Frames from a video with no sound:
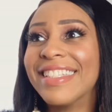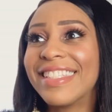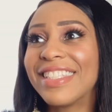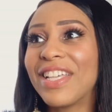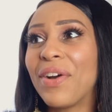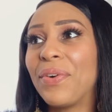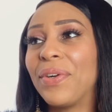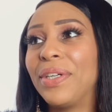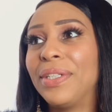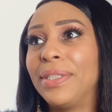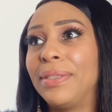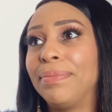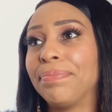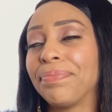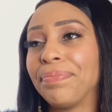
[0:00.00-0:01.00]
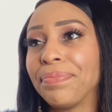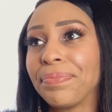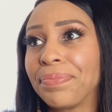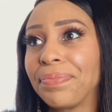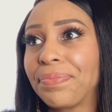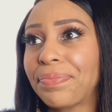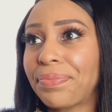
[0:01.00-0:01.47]
so um
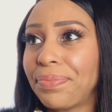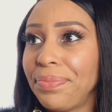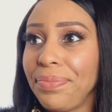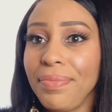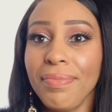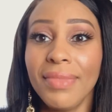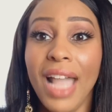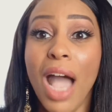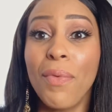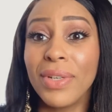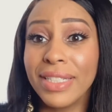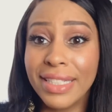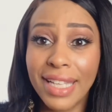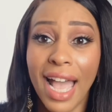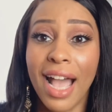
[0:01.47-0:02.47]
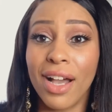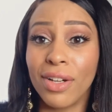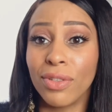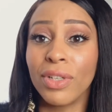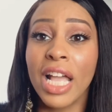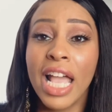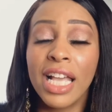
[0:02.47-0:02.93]
I want to shout
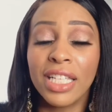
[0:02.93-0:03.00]
out